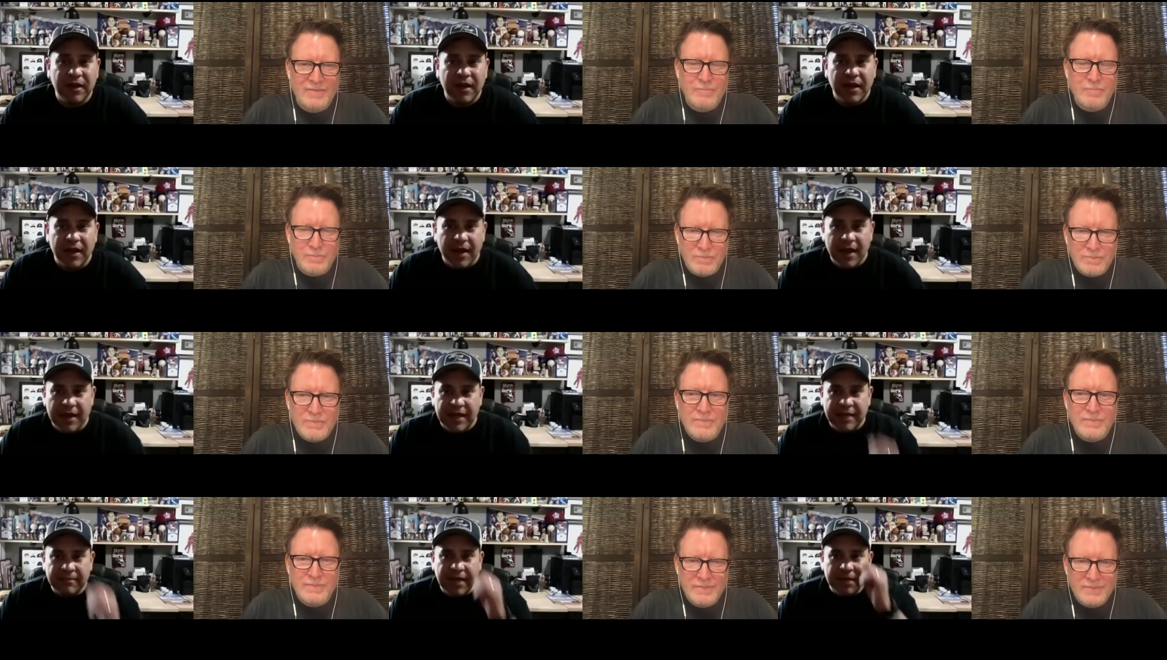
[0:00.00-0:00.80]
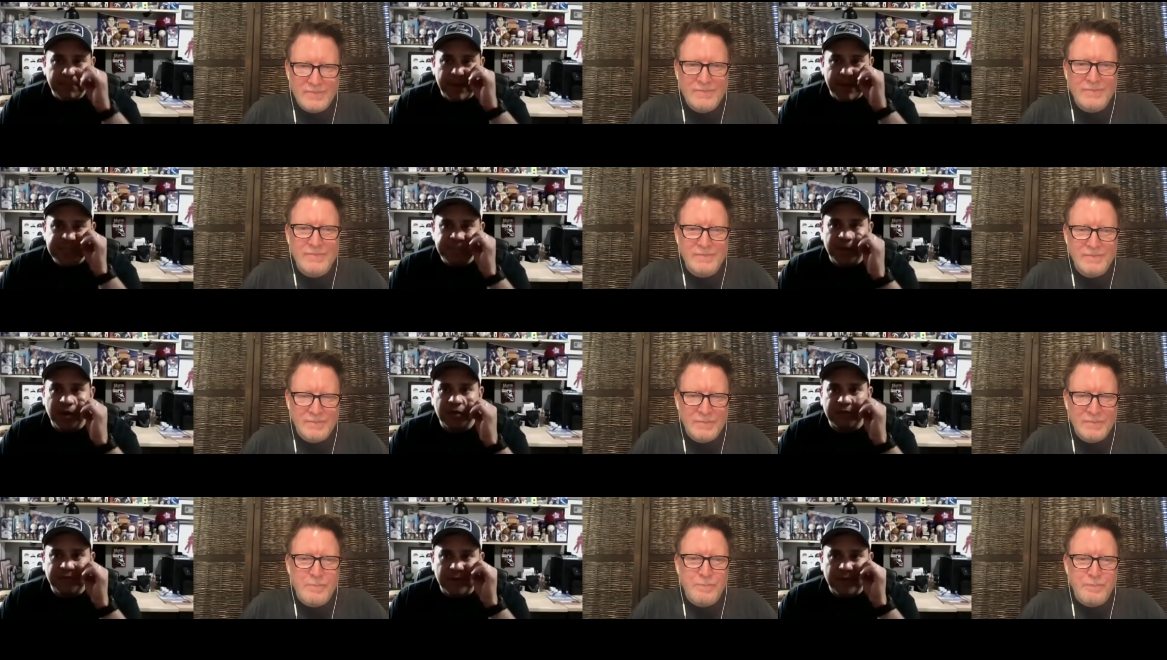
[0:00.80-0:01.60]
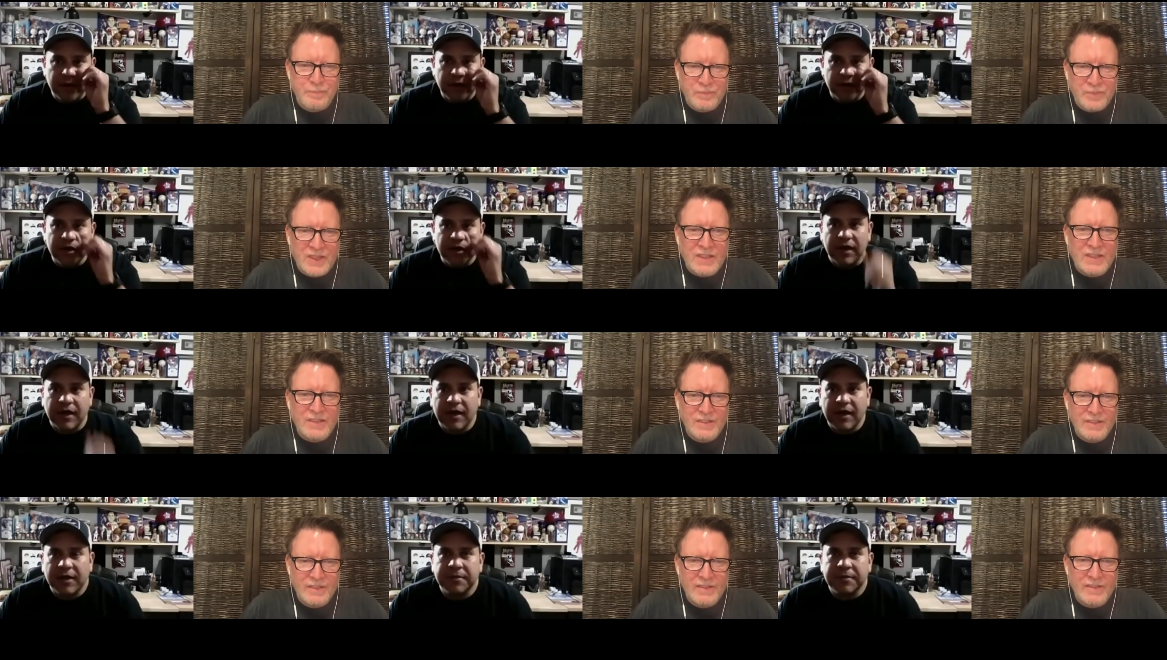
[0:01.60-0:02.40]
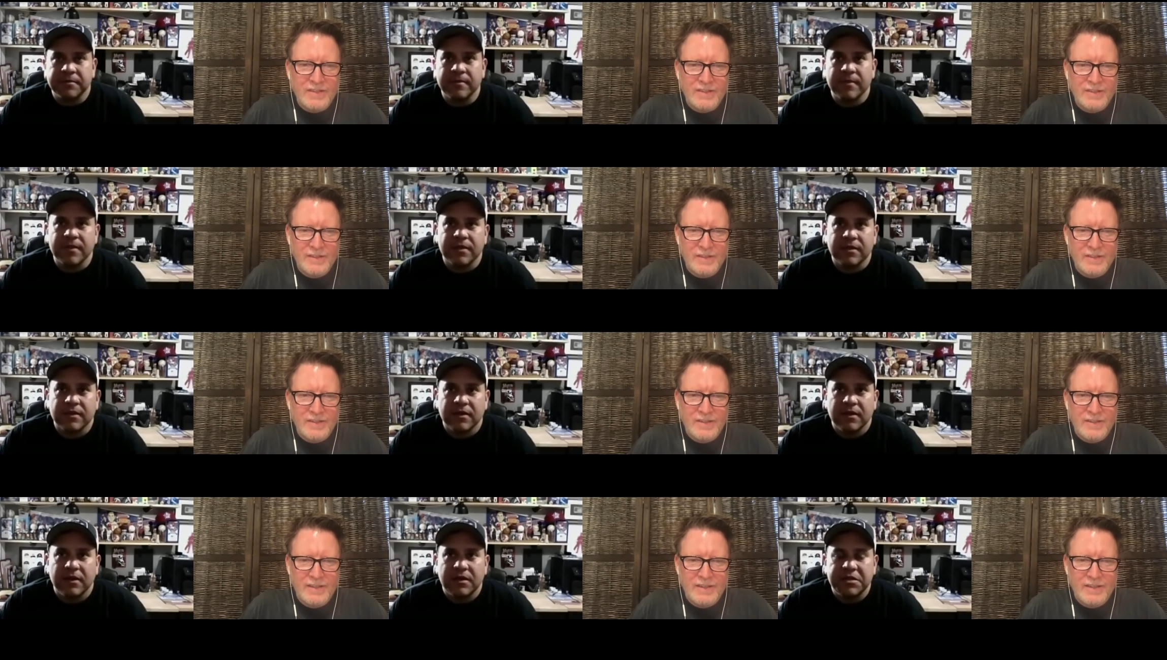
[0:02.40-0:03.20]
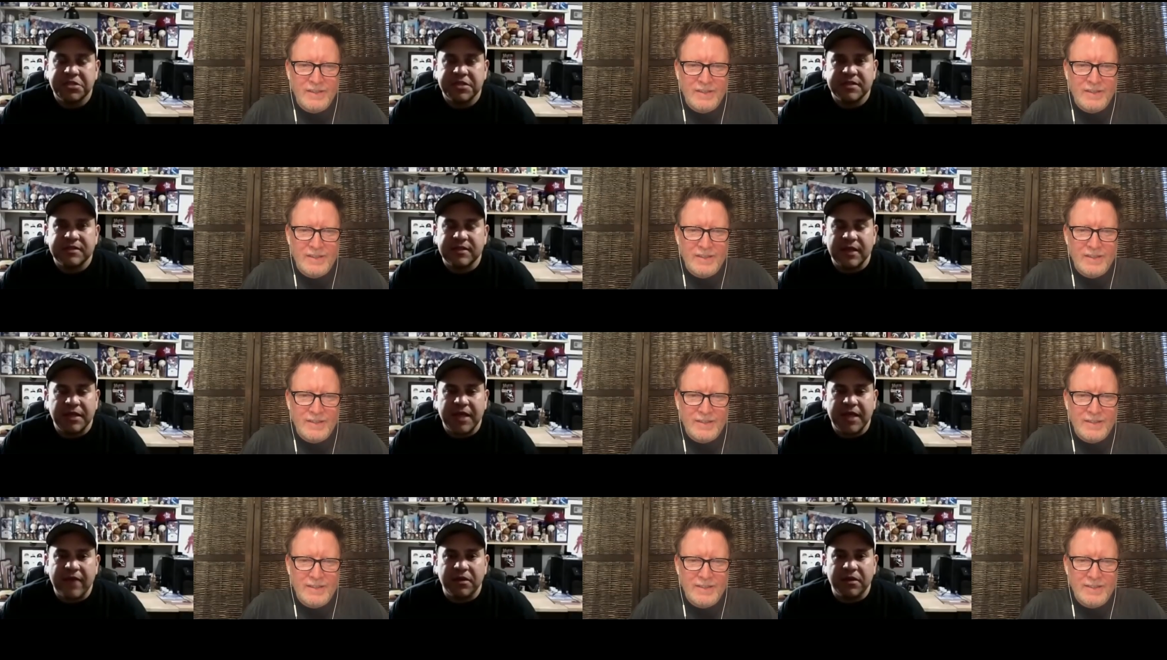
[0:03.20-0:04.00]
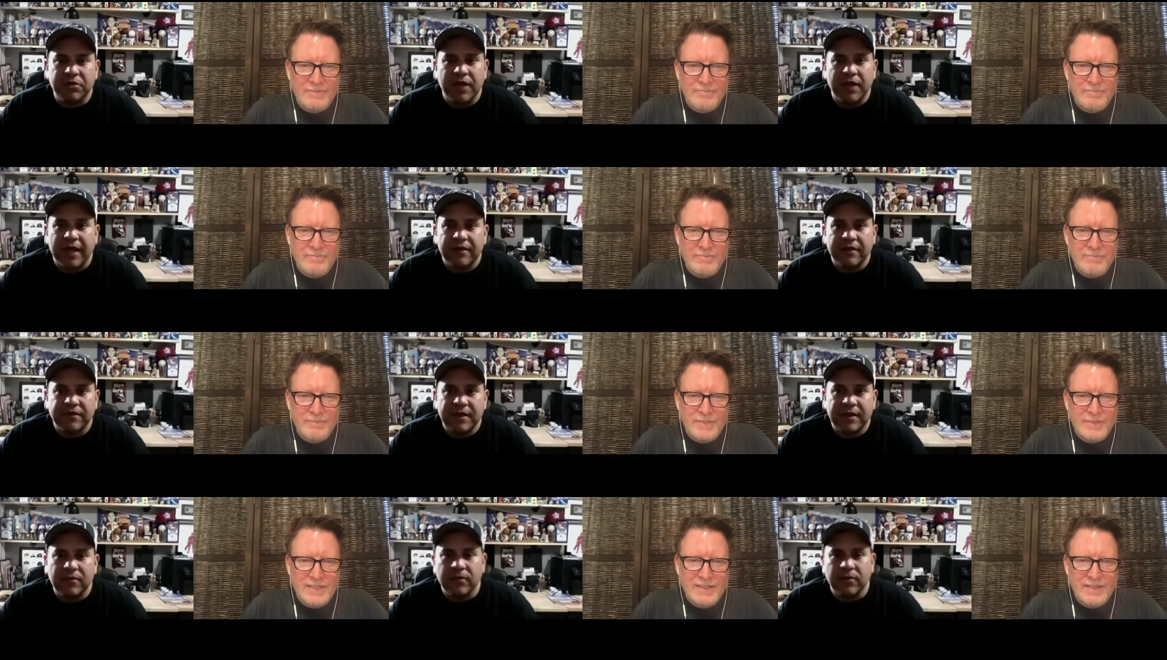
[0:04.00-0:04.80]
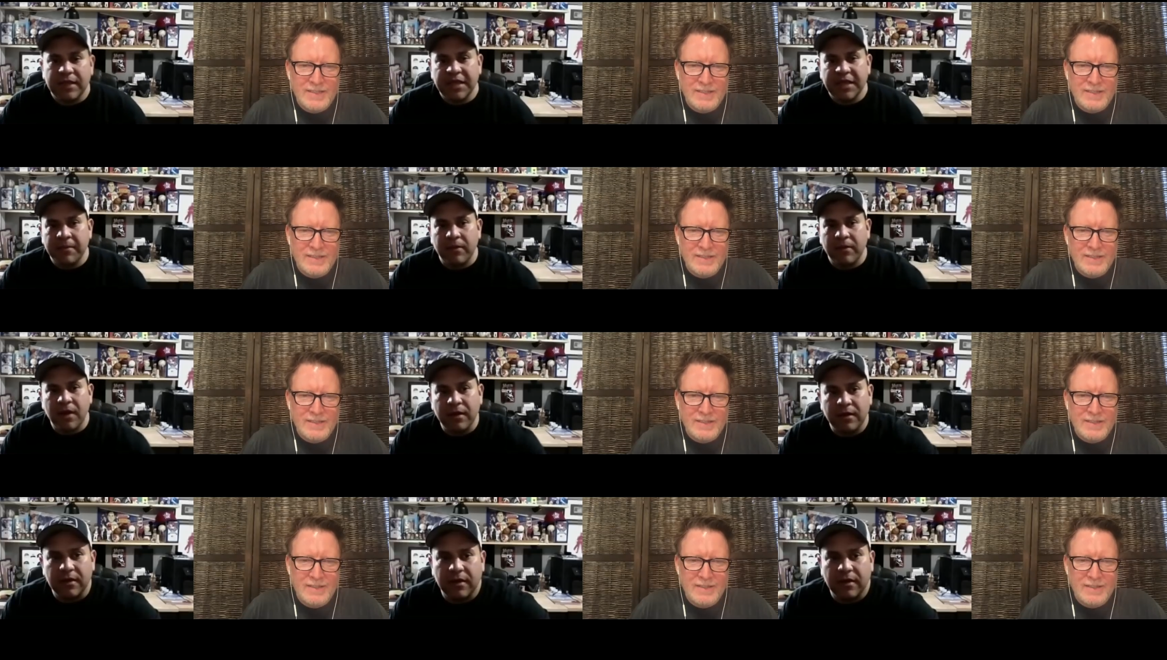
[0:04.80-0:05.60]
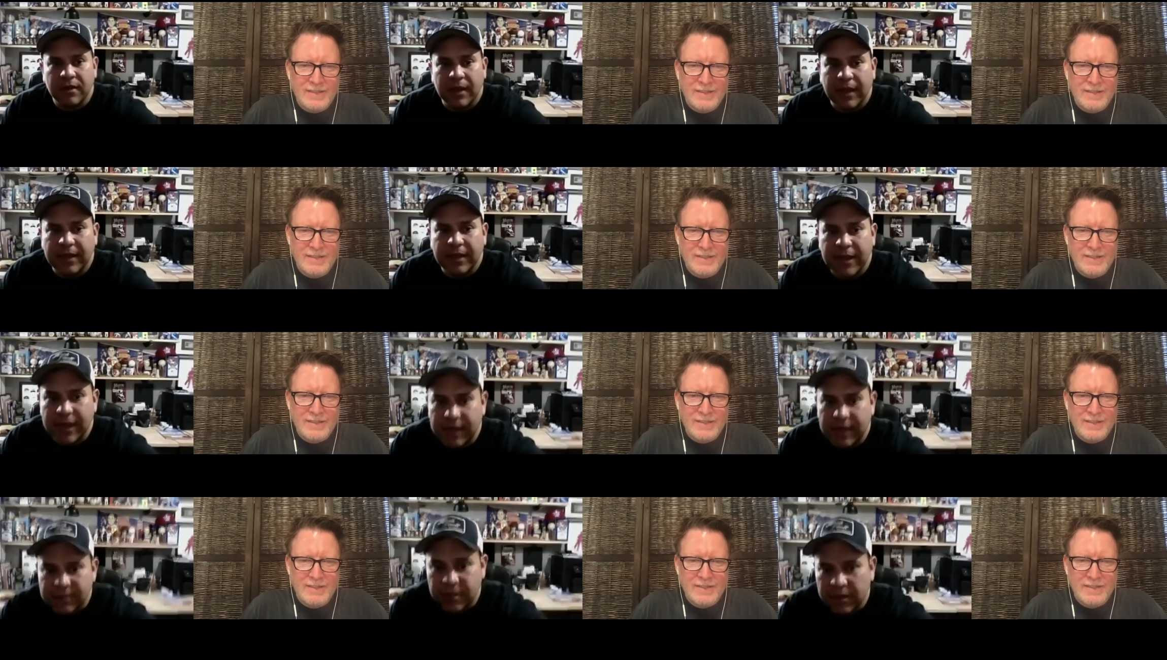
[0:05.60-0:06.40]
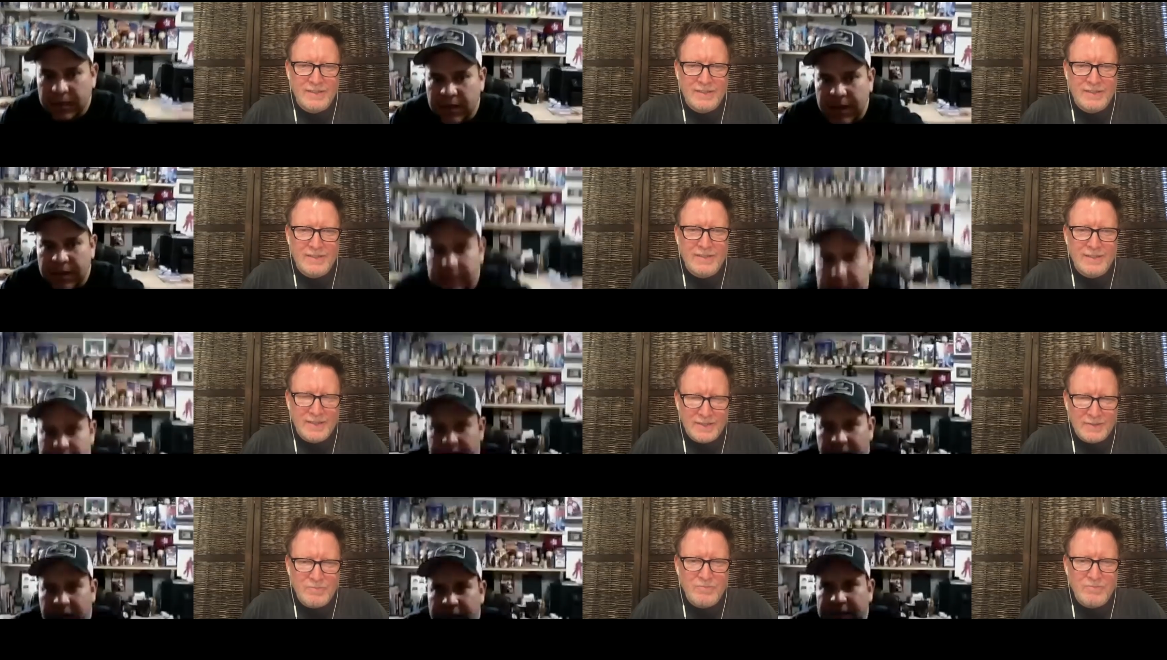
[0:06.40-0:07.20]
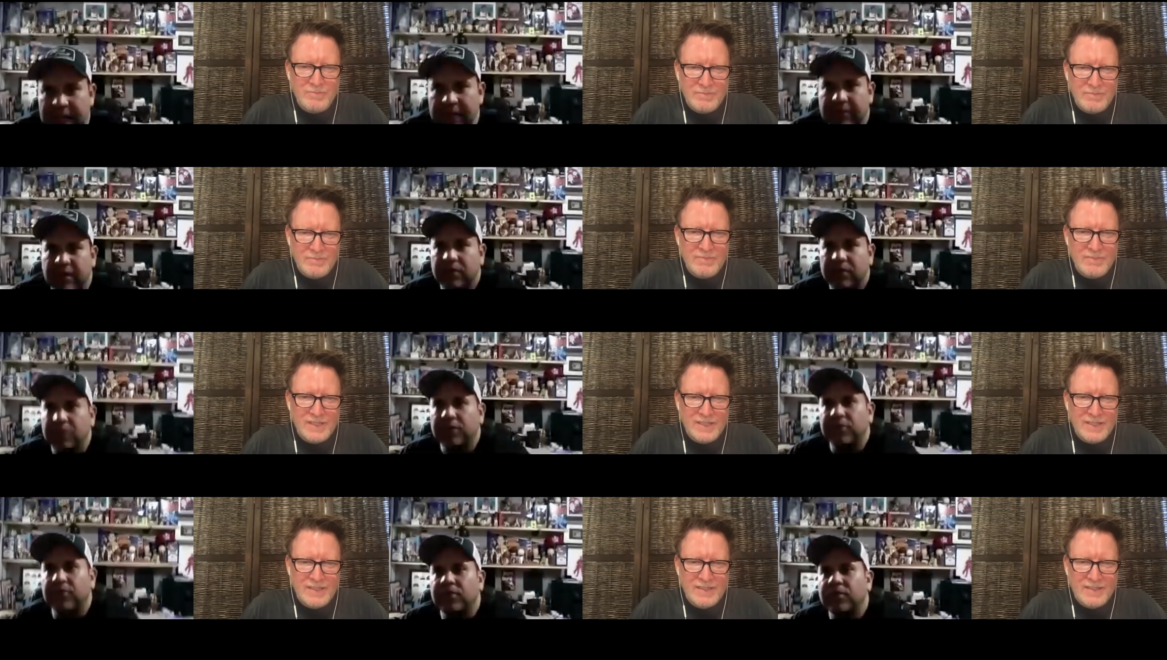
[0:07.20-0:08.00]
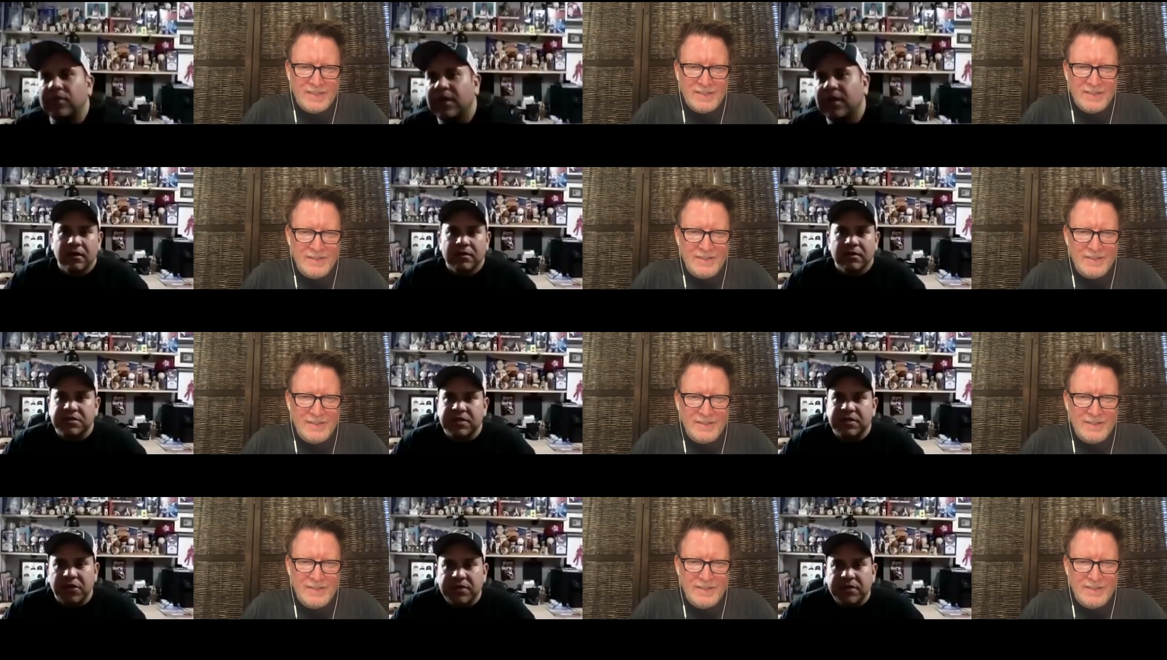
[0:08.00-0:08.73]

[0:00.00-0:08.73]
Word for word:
Speaker 1: Mm-hmm. And he made baseball very, um, just, he gave it a new life. He, when he came around in the, in the late 80s, early 90s, he yeah. kind of gave it a new, just a new